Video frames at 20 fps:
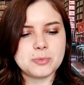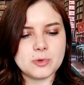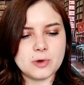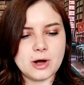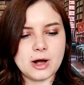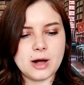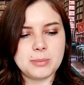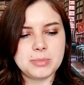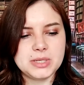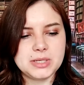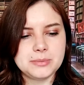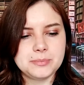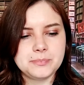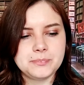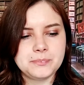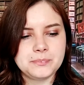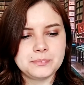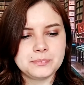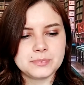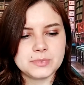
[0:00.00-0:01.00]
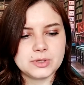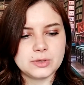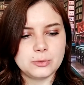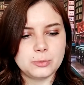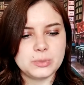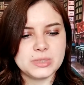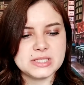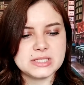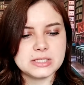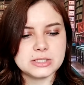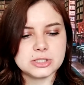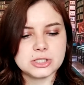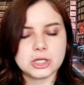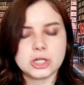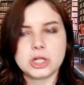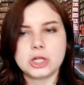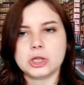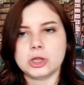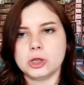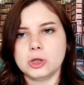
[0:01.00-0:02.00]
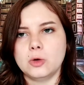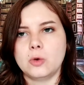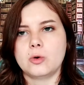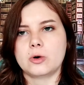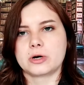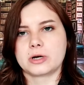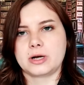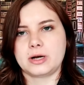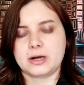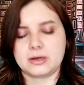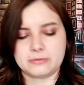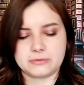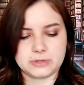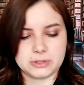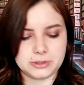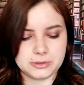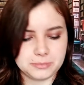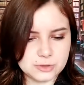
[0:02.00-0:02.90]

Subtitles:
problem with the lore cover.